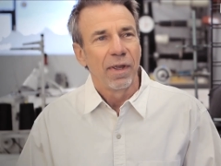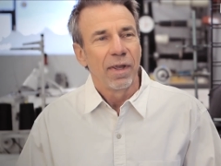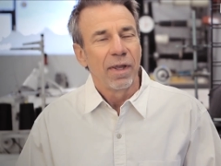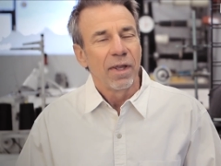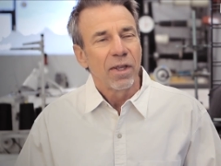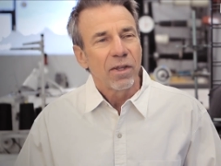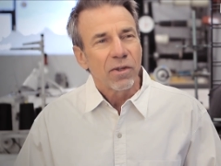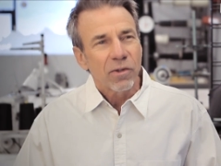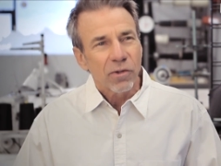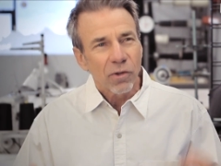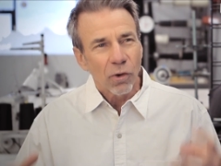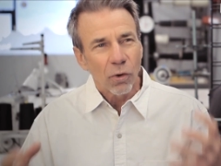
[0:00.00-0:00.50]

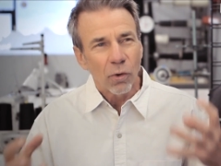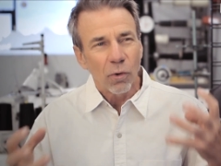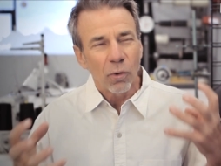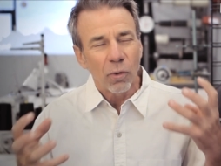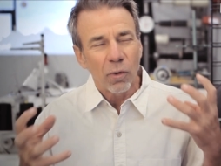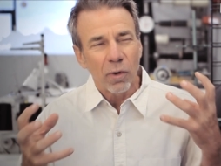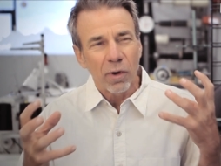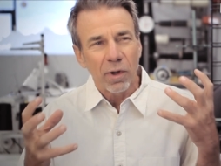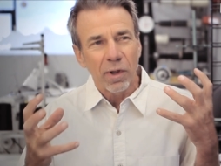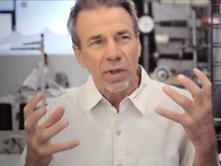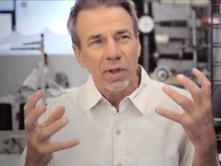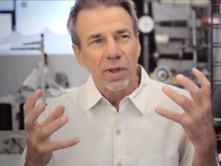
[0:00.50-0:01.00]
So
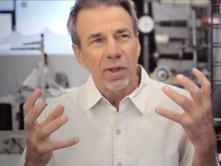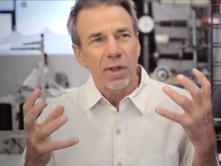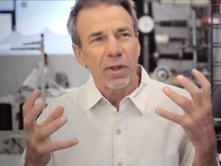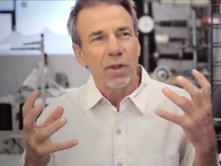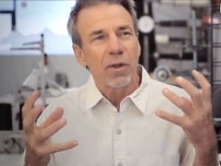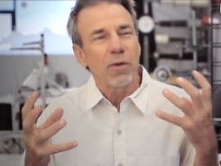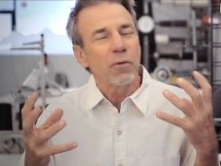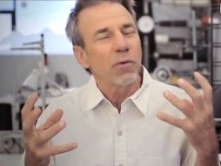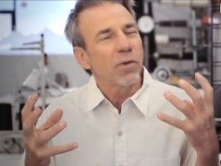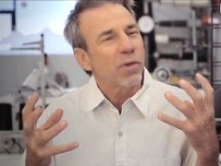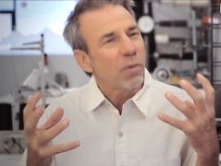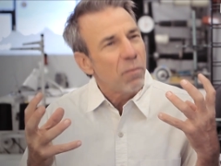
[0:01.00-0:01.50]

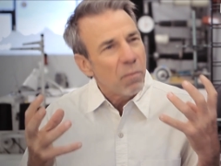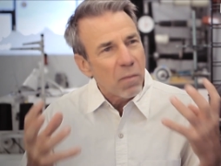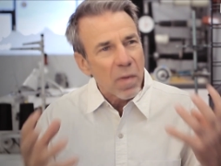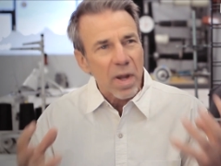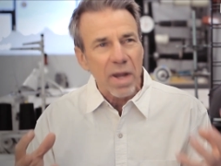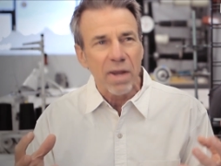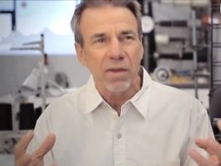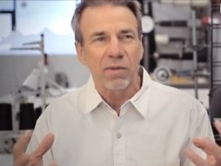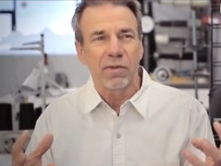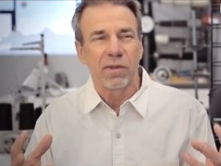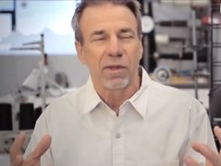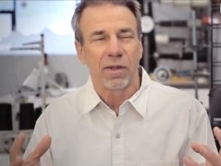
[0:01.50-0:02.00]
it was
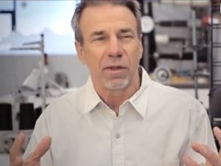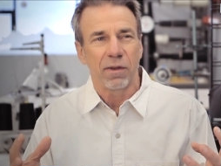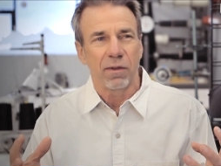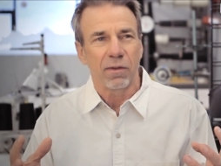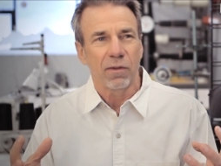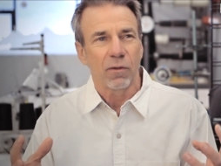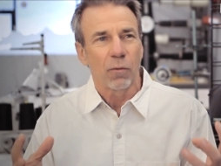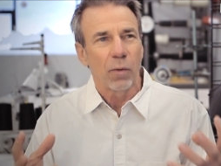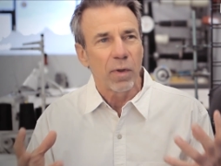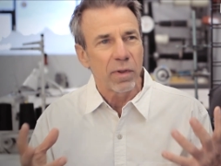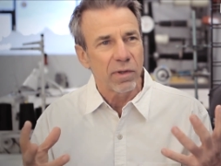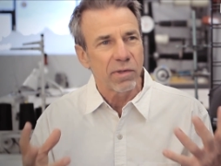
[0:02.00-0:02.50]
amazing
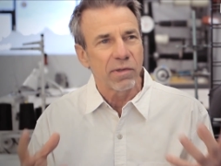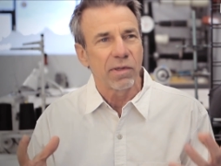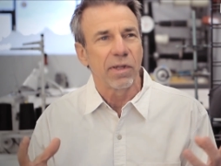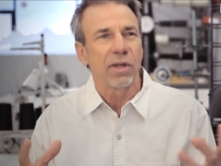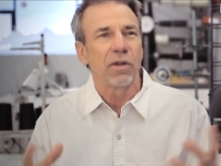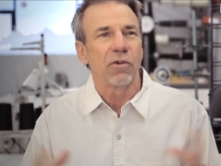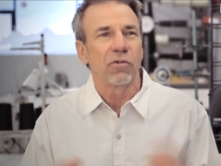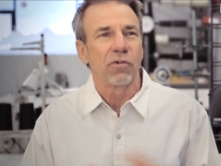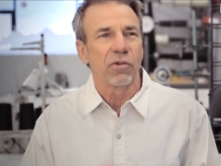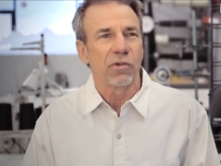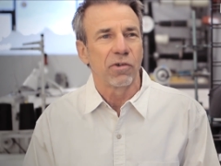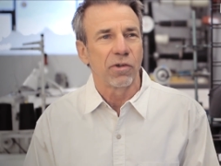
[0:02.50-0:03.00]
the way the
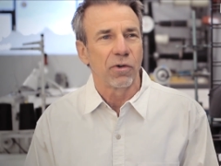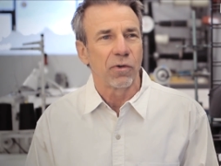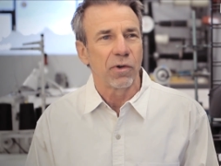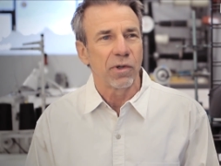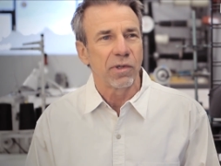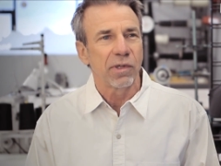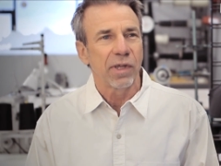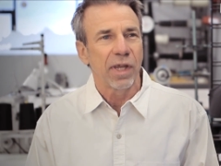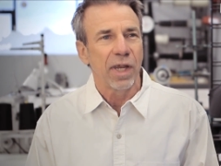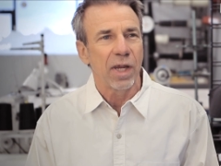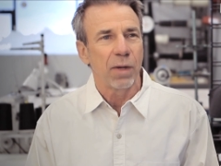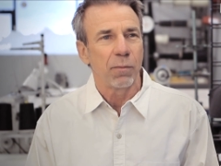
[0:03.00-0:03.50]
Signature Series
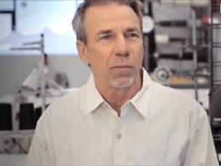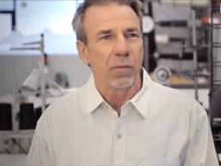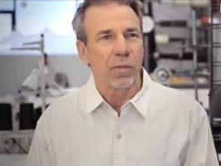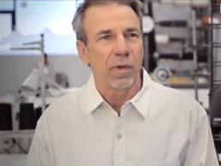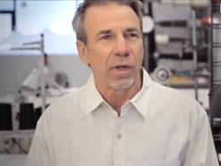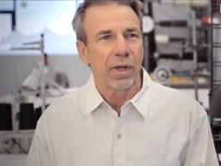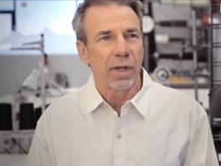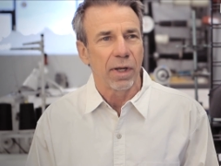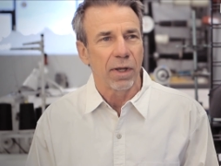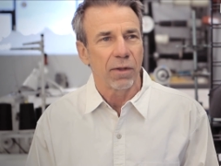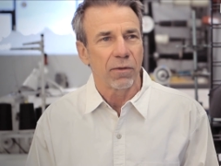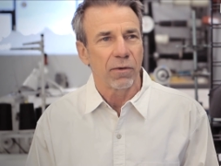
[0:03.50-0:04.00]
came
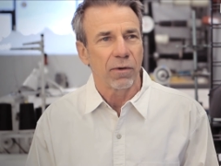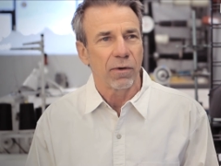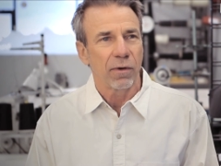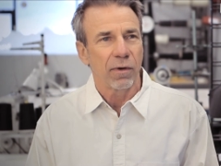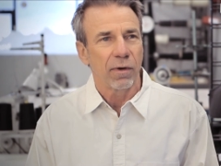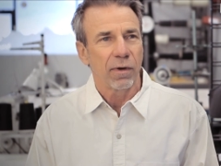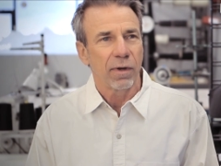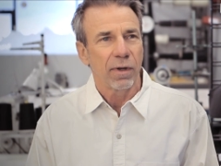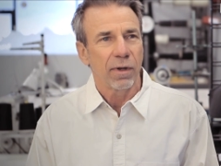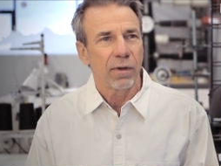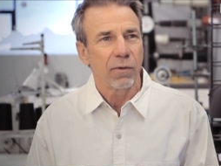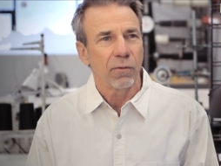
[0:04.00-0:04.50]
together.
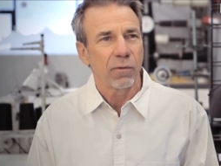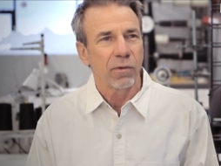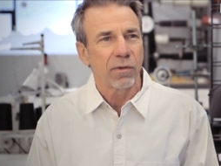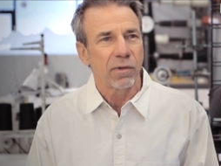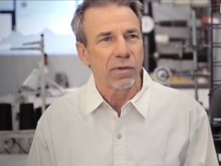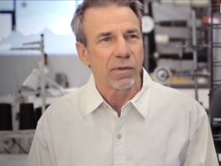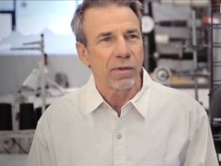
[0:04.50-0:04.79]
It was